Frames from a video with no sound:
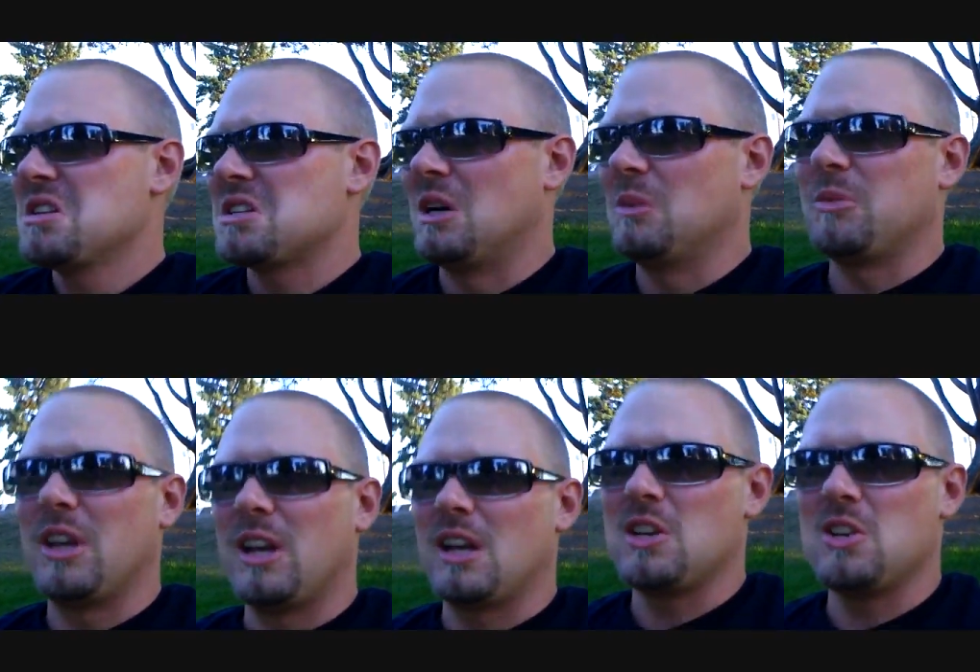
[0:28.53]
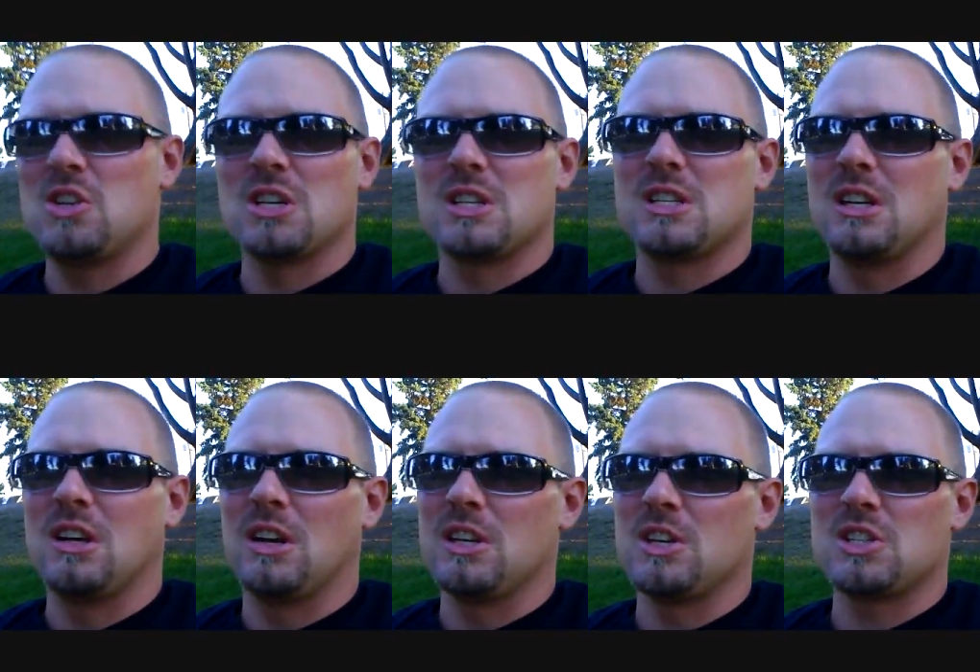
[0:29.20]
something, and you just
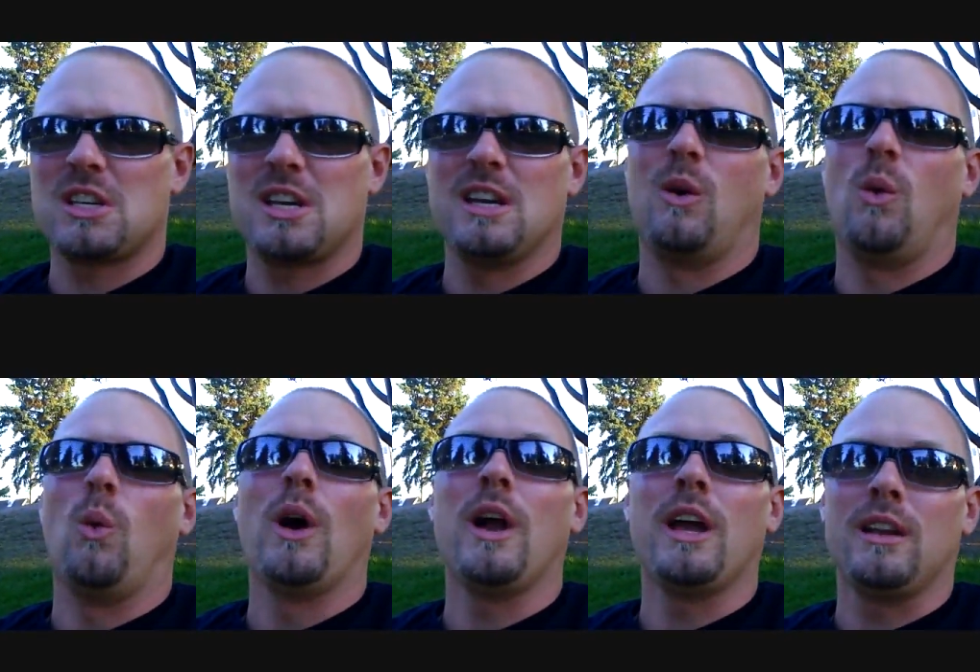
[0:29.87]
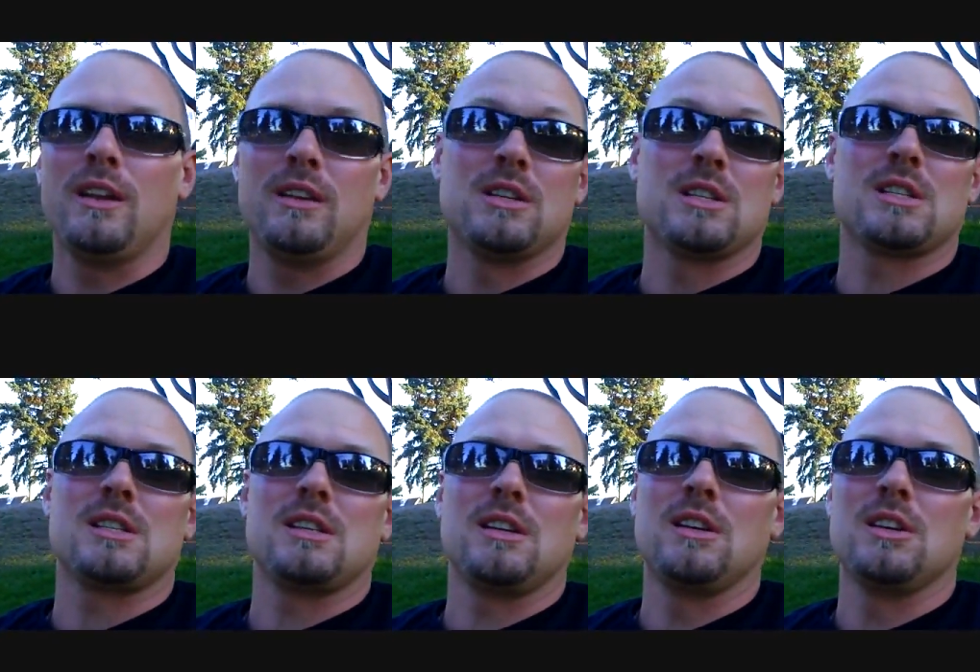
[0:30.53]
you know you just can't wait. You
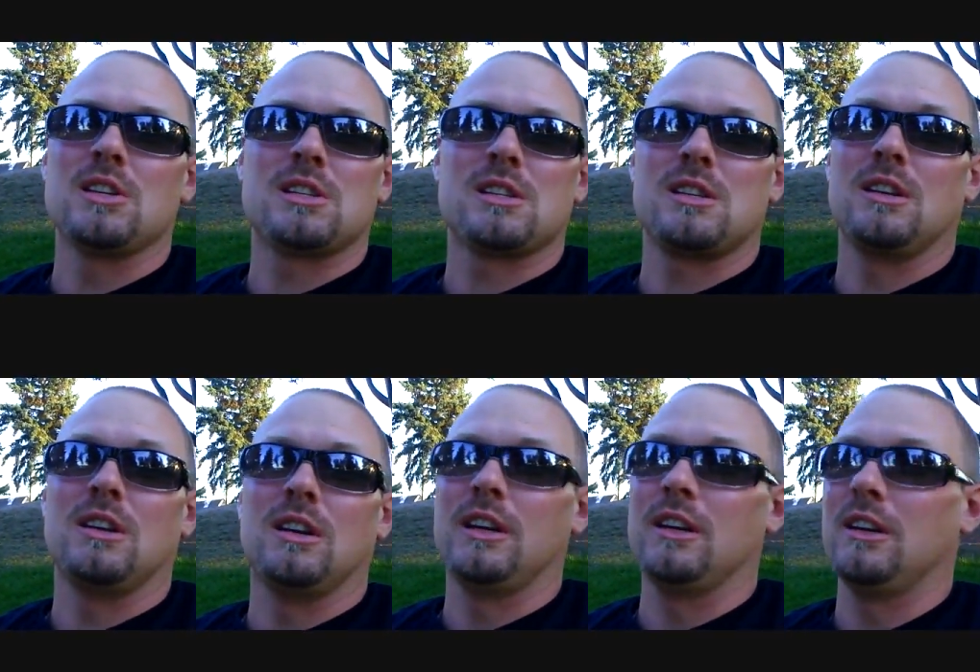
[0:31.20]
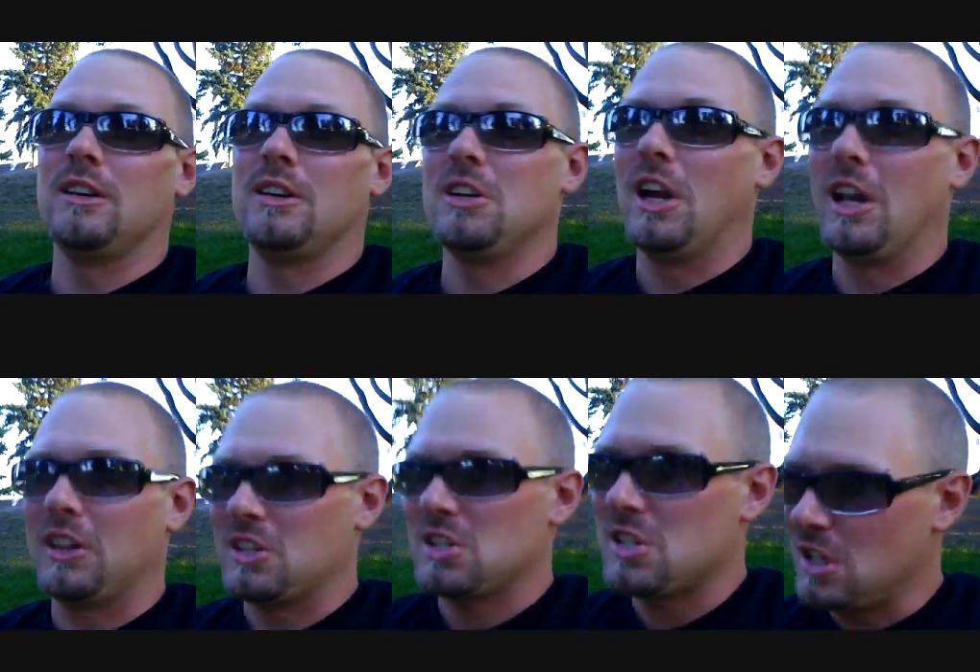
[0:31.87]
just you just you know you're you
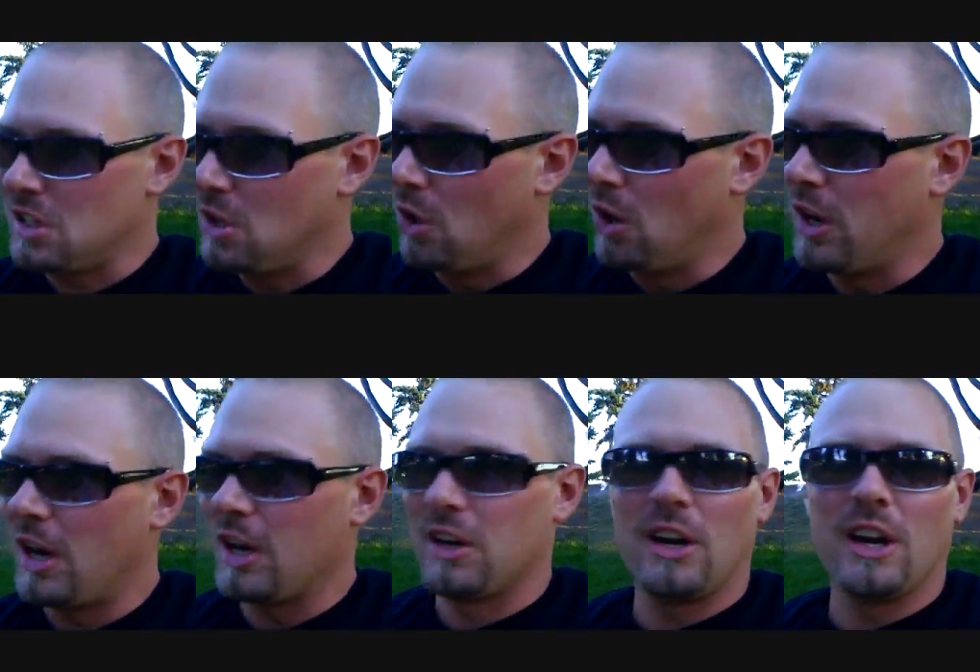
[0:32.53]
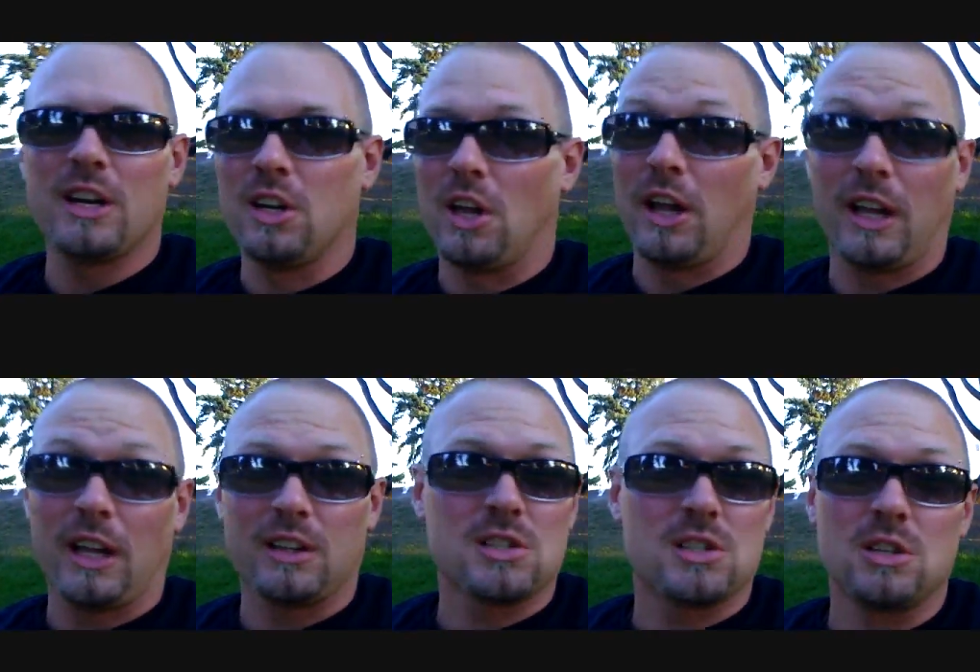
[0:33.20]
got this going on in your head. You know, I
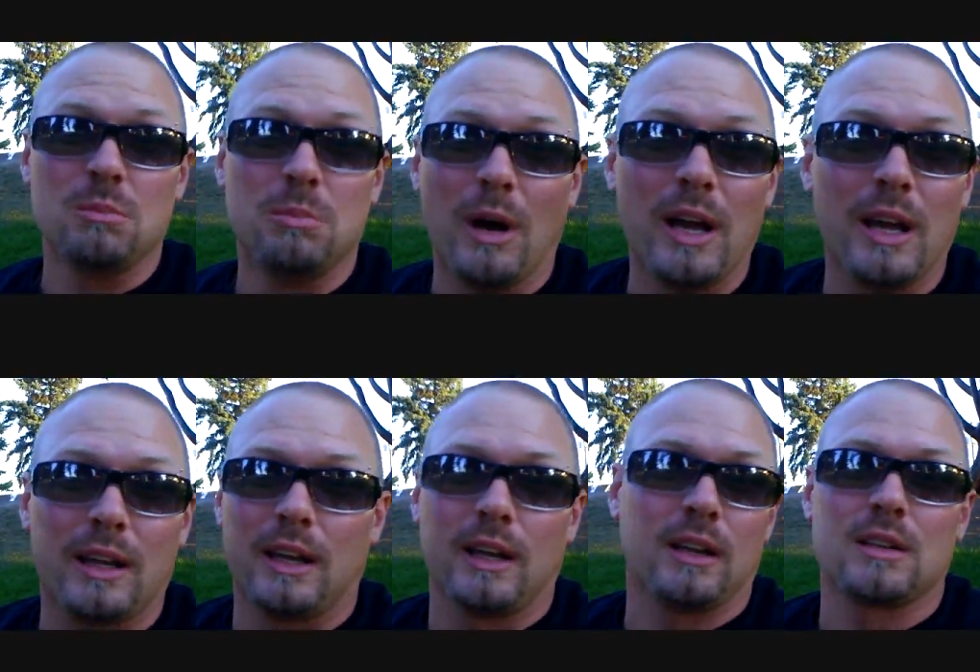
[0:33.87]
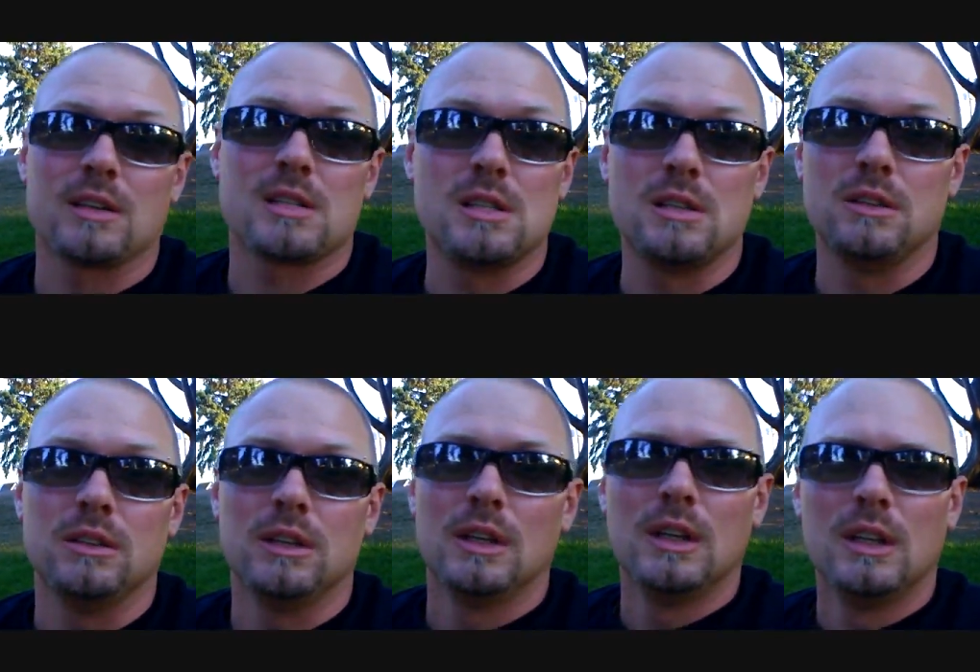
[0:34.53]
got this new bike, I got this
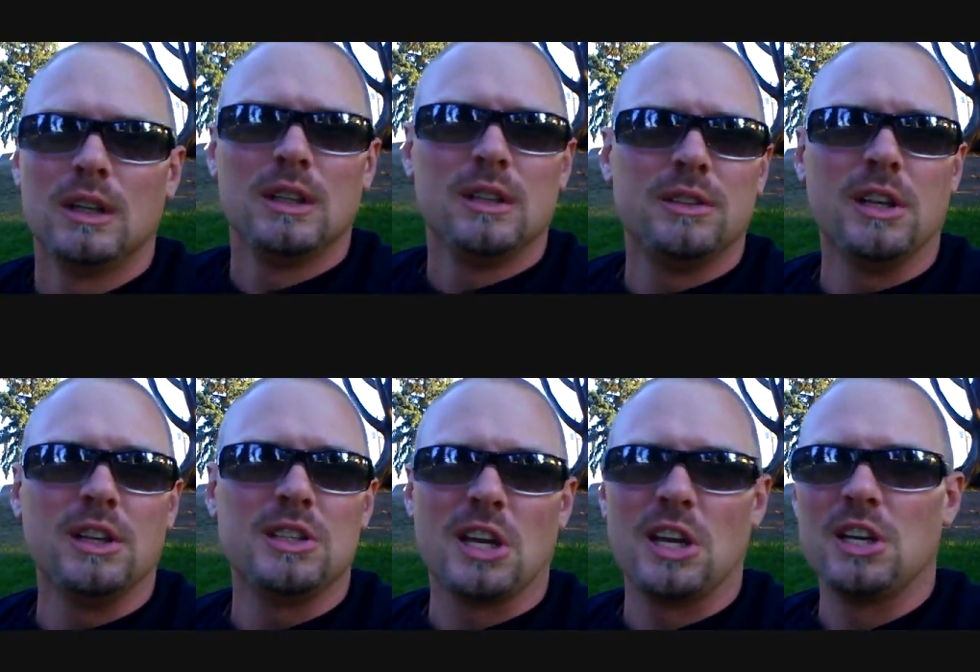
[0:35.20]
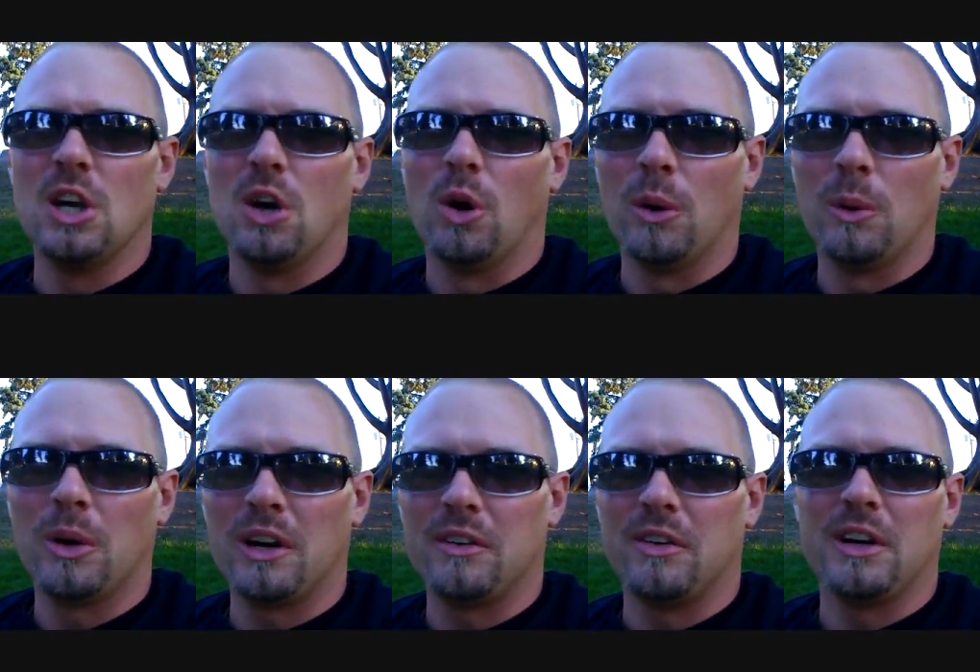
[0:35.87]
new Nintendo or
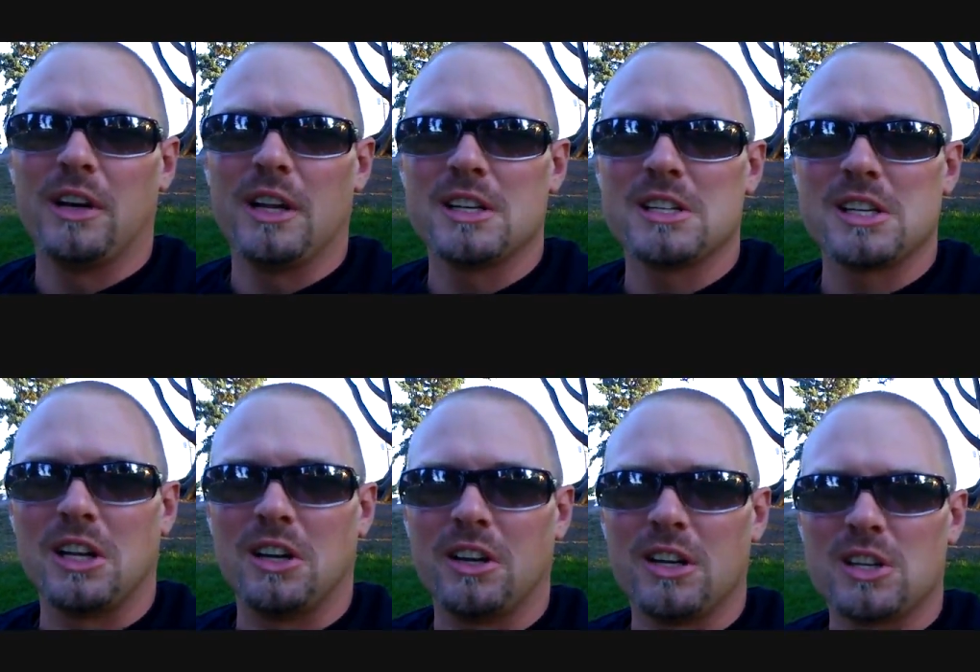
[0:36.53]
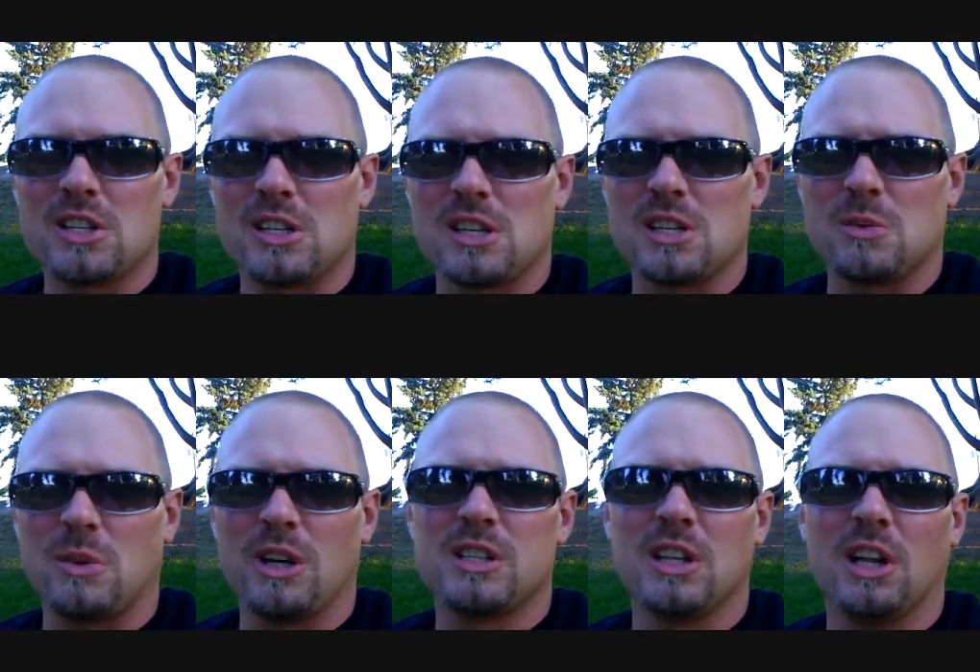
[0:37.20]
whatever it is, you know and you just, you just
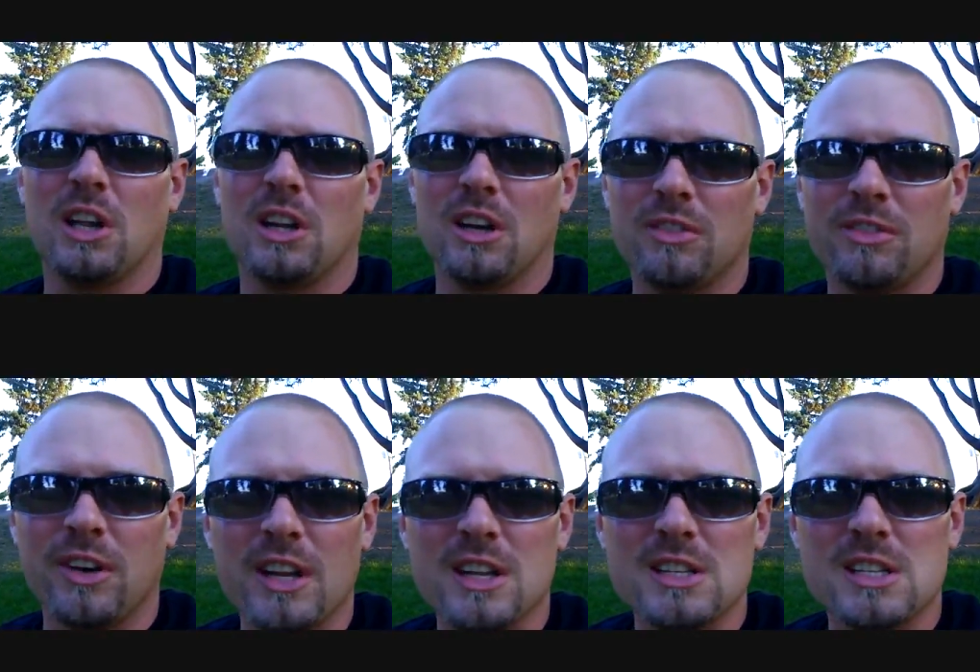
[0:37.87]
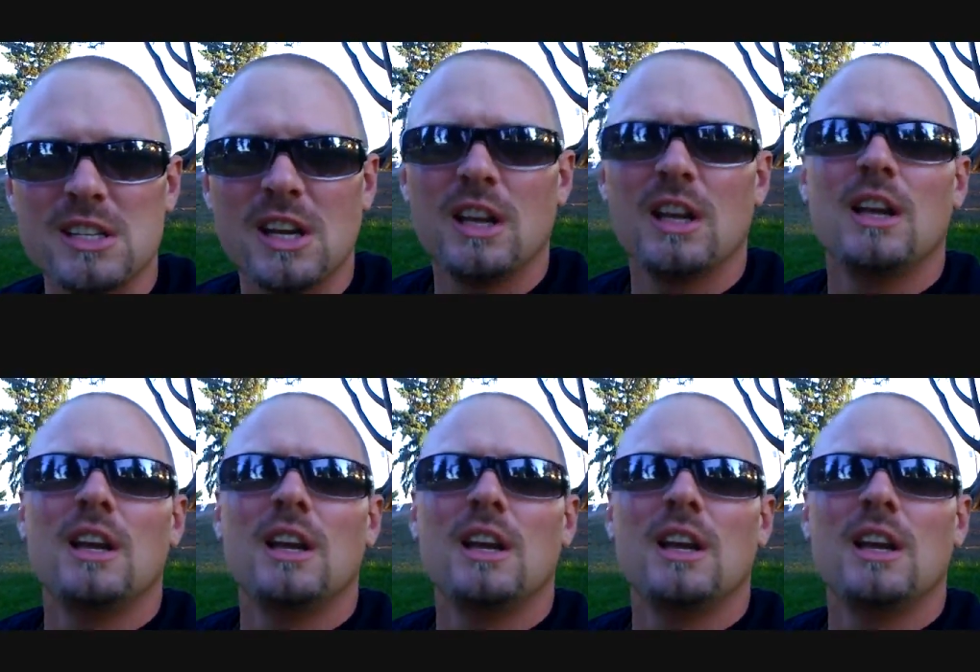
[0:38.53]
want to tell all your friends,